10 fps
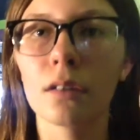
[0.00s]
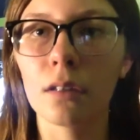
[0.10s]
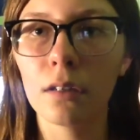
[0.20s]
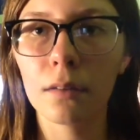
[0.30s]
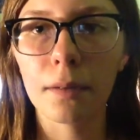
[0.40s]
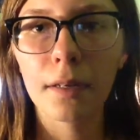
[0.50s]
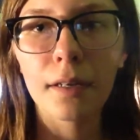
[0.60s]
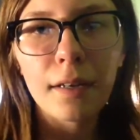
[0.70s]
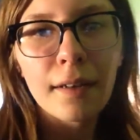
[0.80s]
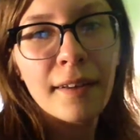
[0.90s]
All
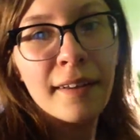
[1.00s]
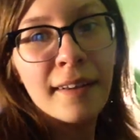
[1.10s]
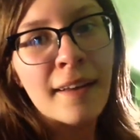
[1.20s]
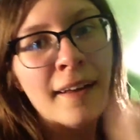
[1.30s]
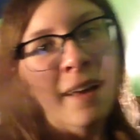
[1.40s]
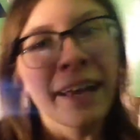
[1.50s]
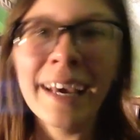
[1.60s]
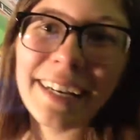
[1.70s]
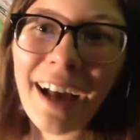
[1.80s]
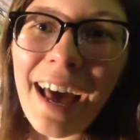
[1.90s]
right.
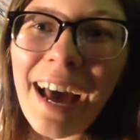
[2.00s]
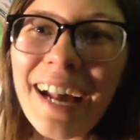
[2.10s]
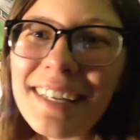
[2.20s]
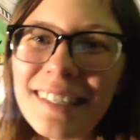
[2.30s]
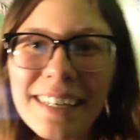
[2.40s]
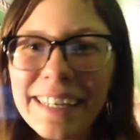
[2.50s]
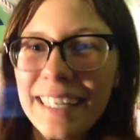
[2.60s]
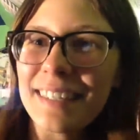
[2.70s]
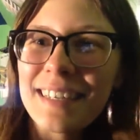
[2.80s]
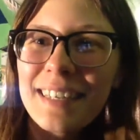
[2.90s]
Hey guys,
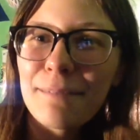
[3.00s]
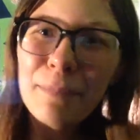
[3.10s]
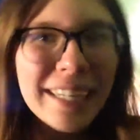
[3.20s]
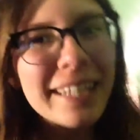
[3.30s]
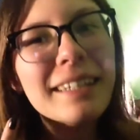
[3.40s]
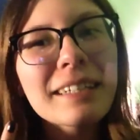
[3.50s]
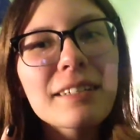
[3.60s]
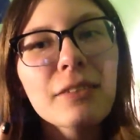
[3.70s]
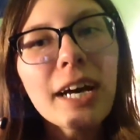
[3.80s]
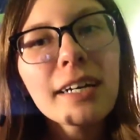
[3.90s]
it's me, Lil
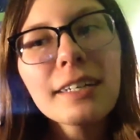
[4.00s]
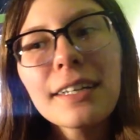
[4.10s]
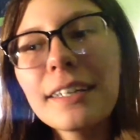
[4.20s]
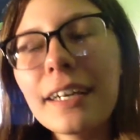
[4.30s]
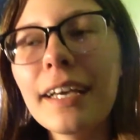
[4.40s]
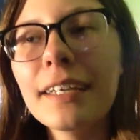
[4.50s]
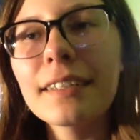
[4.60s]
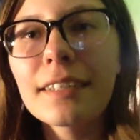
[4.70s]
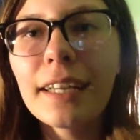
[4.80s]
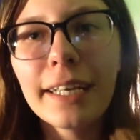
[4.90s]
Squonker,
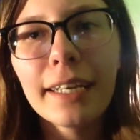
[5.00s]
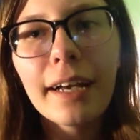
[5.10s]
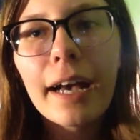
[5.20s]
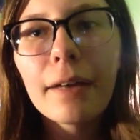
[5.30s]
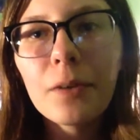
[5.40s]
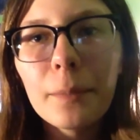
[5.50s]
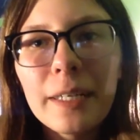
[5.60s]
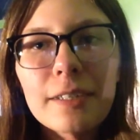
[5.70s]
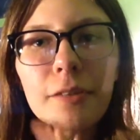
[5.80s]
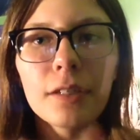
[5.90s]
and today I will
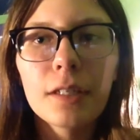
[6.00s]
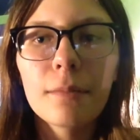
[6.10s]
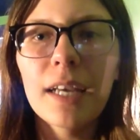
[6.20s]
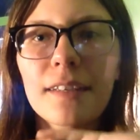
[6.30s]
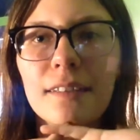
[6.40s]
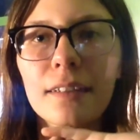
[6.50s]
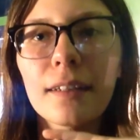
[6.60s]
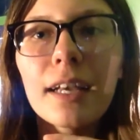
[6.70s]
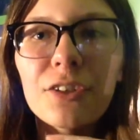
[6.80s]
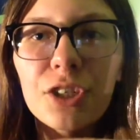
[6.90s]
be doing my
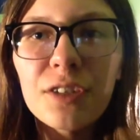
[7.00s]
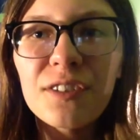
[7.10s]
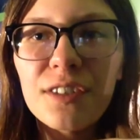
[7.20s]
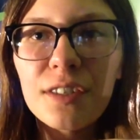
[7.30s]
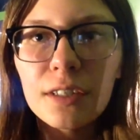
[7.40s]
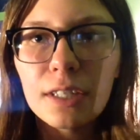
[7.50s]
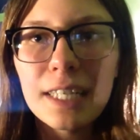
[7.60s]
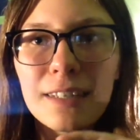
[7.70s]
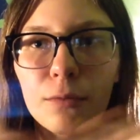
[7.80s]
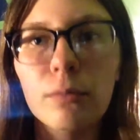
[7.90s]
selection
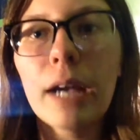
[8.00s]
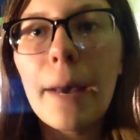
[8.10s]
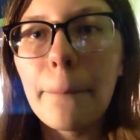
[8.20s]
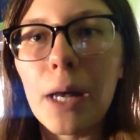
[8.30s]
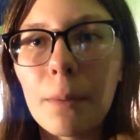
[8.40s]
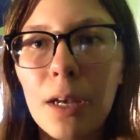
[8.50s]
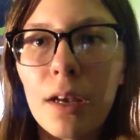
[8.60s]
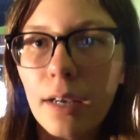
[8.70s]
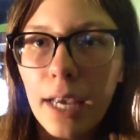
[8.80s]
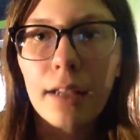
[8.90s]
series wrap up.
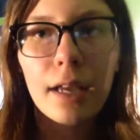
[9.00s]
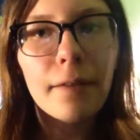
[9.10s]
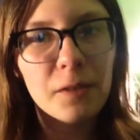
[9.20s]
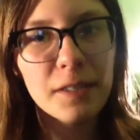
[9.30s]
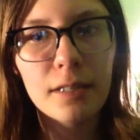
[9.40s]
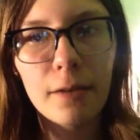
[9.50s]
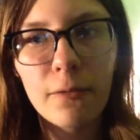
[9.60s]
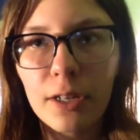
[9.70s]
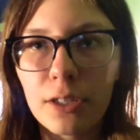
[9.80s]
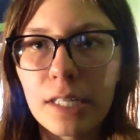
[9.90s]
And ever since I
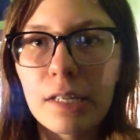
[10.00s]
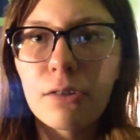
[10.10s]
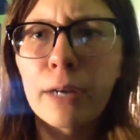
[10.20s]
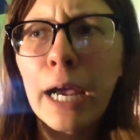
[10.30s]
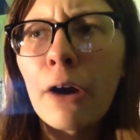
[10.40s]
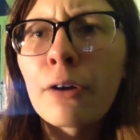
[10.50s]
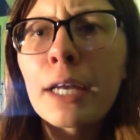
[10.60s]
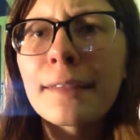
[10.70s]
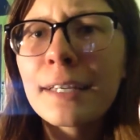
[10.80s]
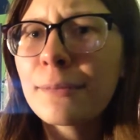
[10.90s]
finished The Crown,
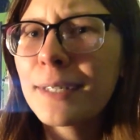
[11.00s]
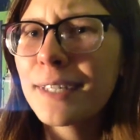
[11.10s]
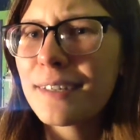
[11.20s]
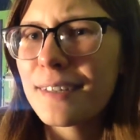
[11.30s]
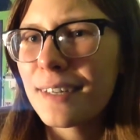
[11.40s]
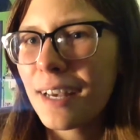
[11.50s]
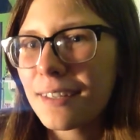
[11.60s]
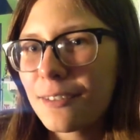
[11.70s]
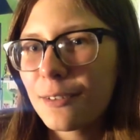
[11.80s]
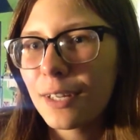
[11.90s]
I think it was
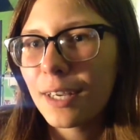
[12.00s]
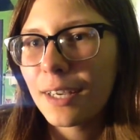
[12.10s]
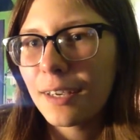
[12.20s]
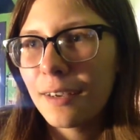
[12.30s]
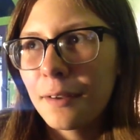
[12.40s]
yesterday.